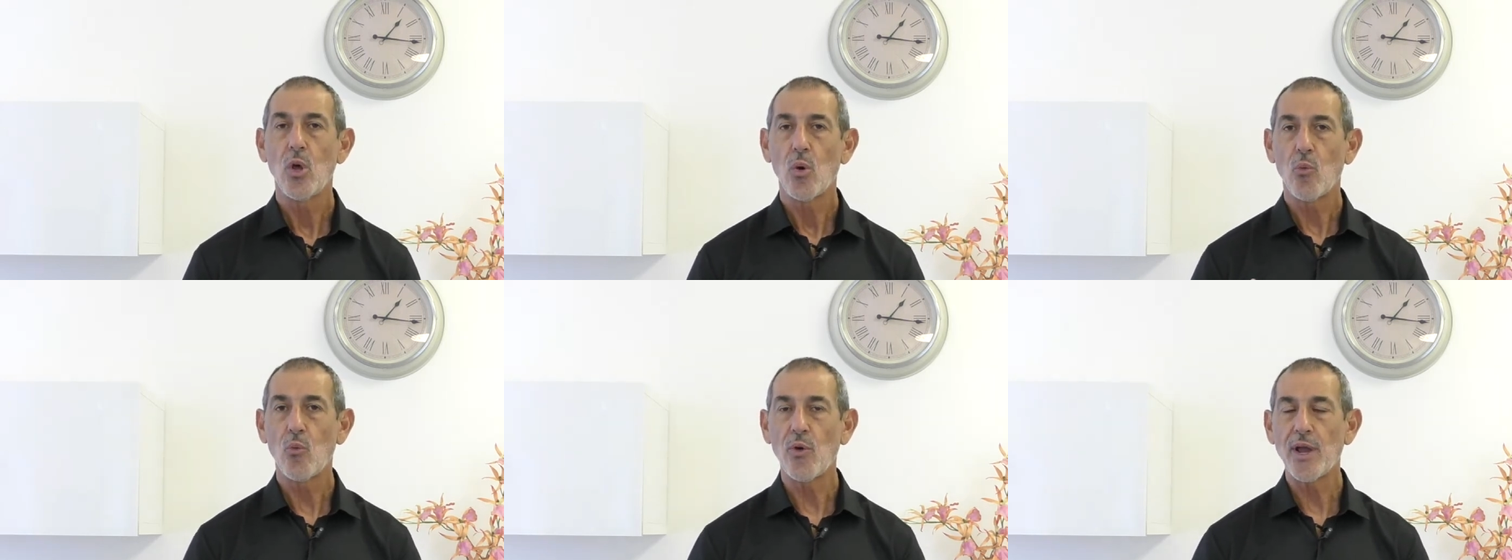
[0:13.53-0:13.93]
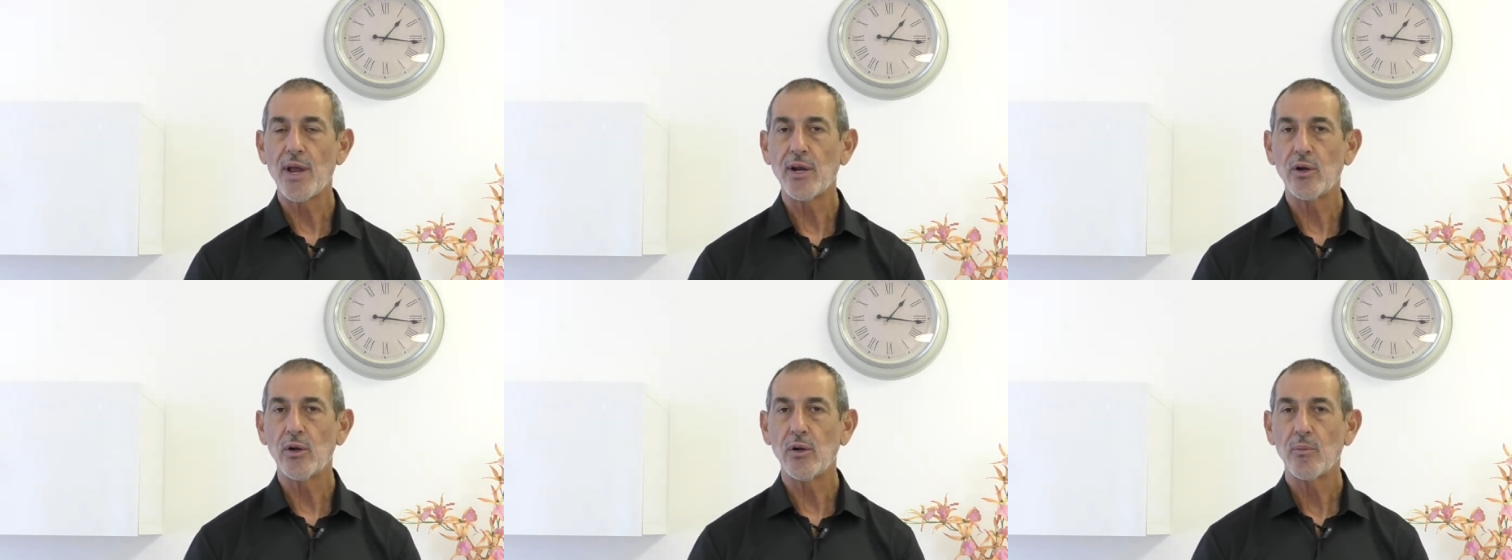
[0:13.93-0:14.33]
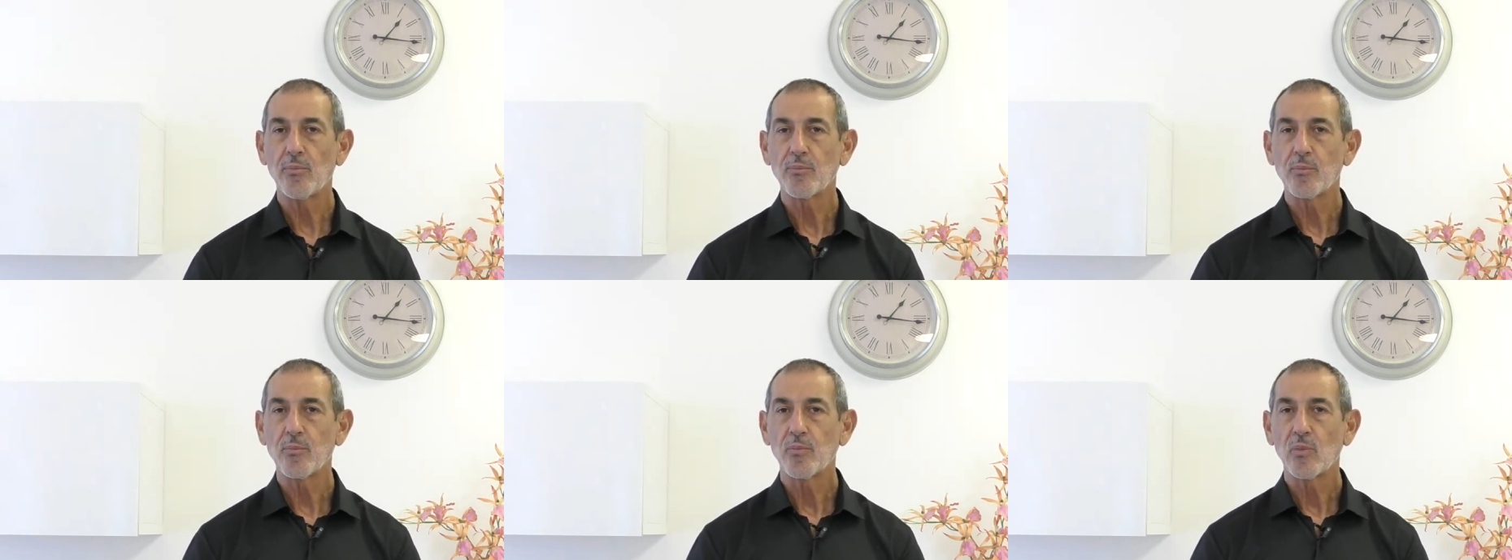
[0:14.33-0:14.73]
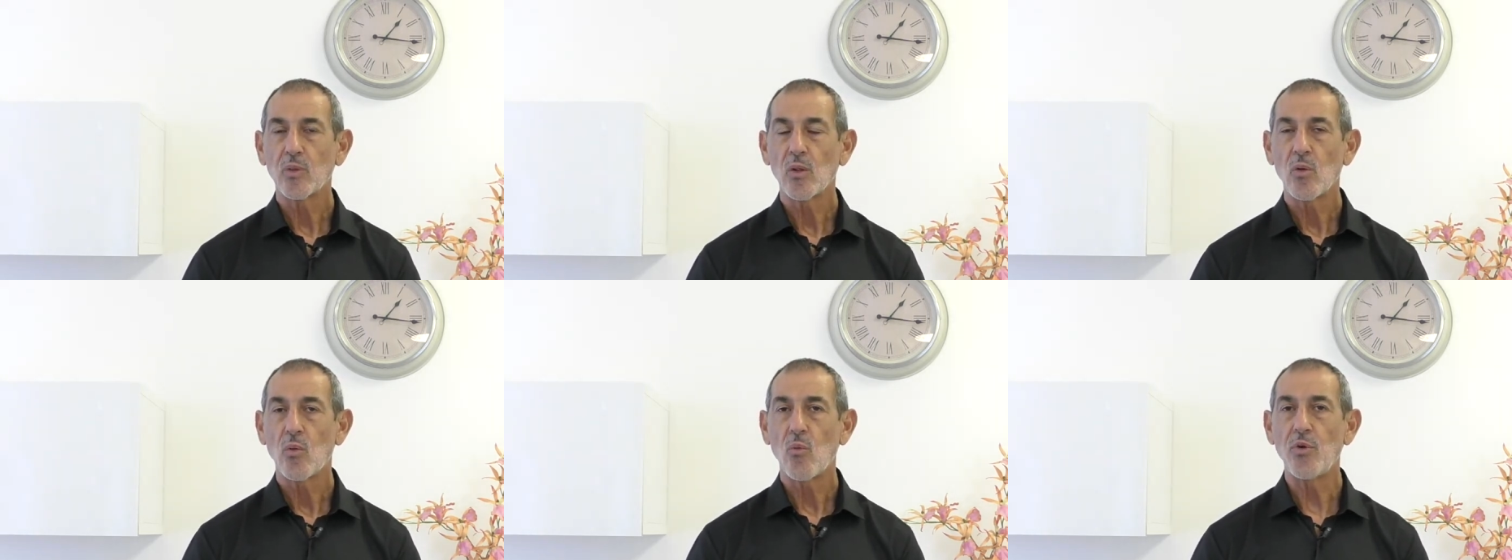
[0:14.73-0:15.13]
where
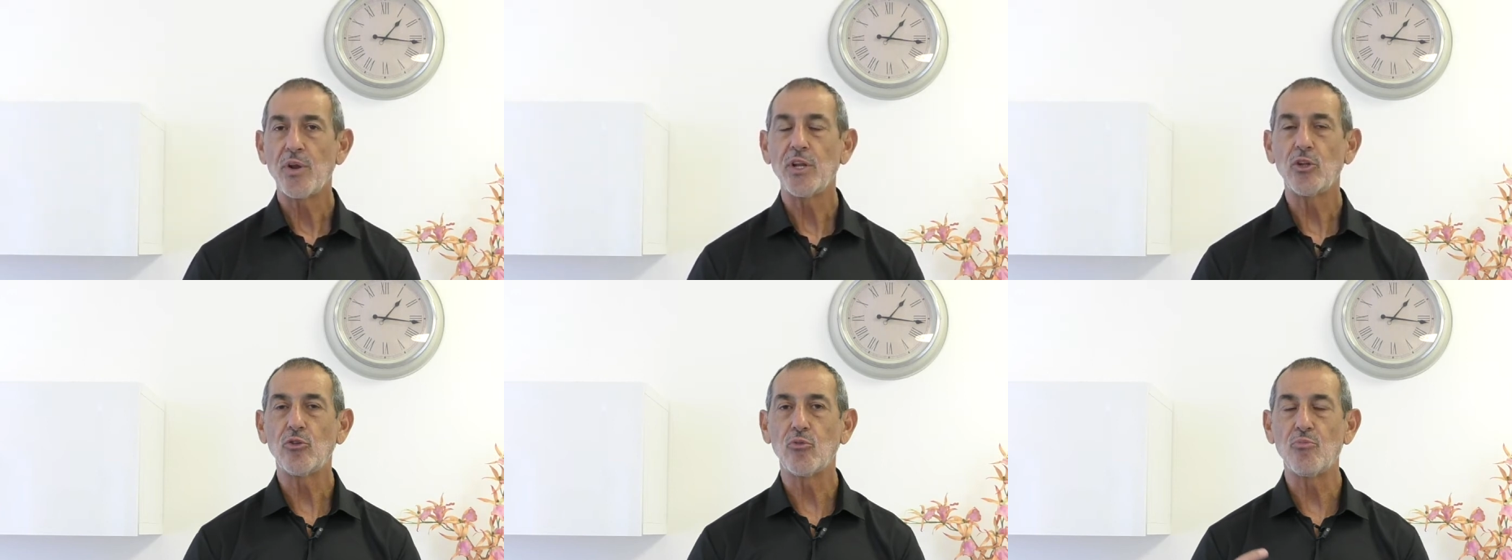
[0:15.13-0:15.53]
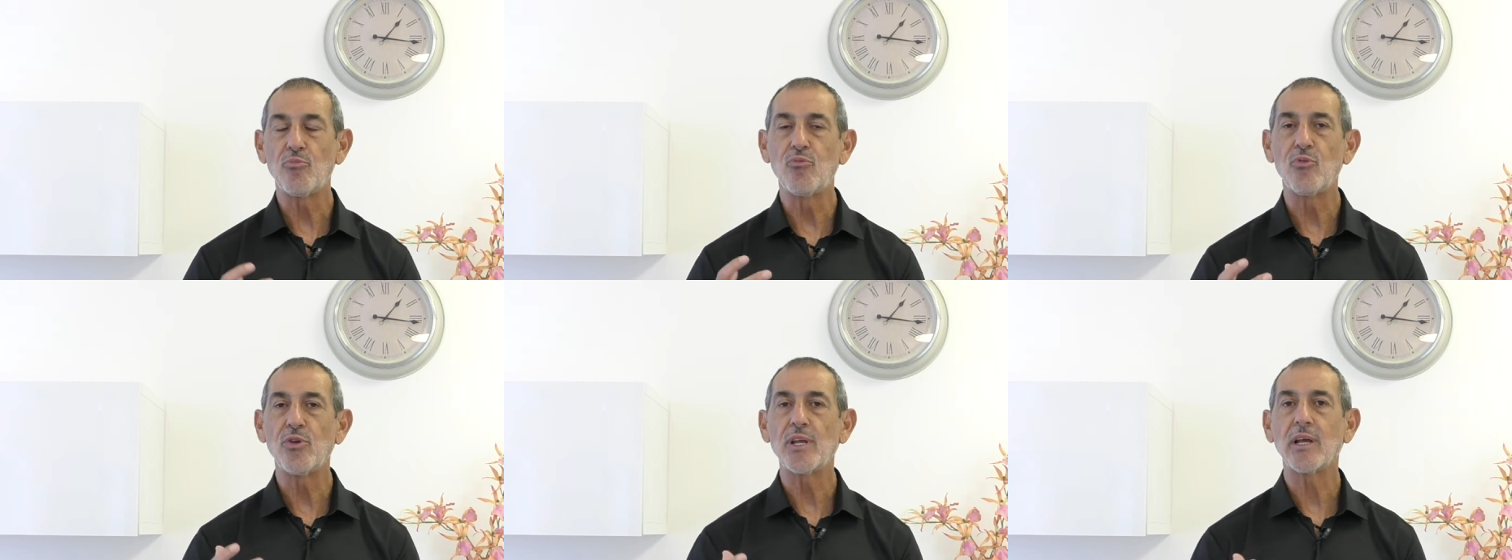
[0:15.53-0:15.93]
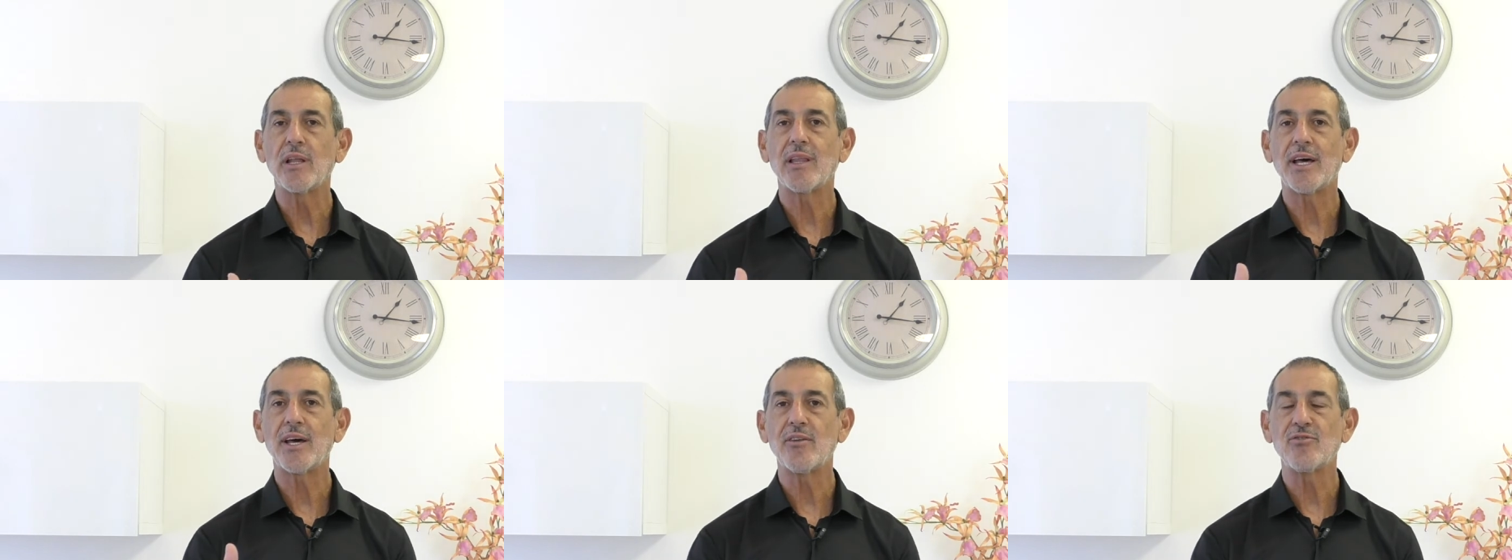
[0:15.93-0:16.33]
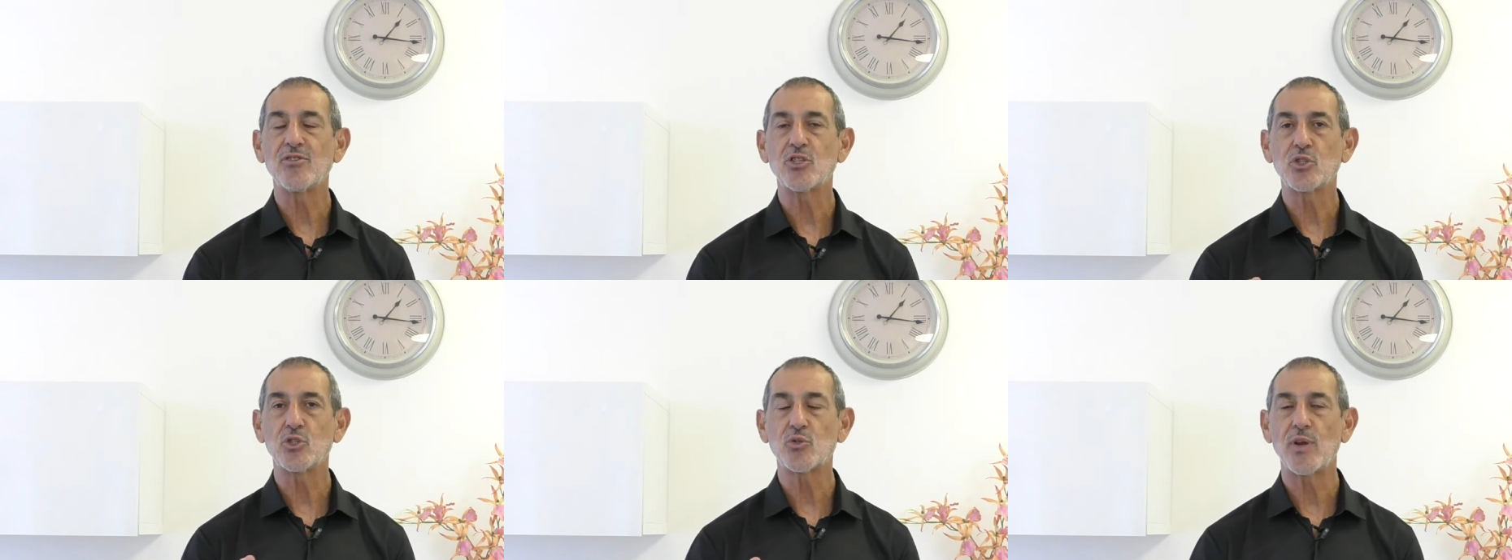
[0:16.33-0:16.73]
we need to bring a lot of
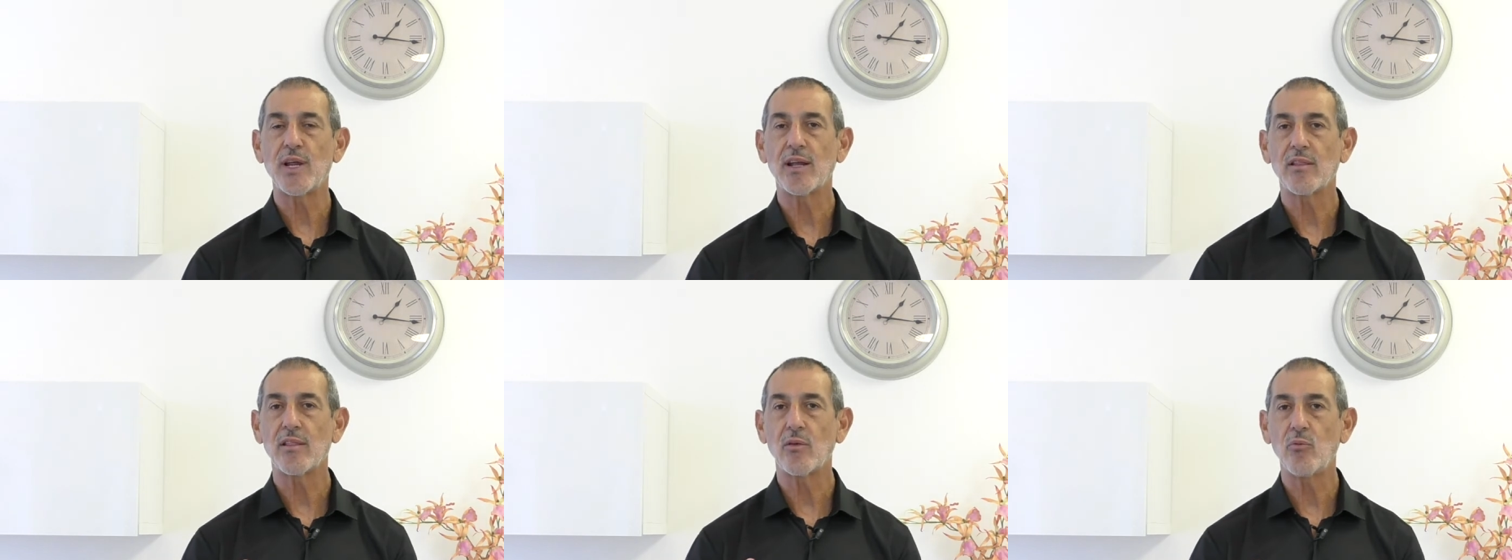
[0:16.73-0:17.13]
strength.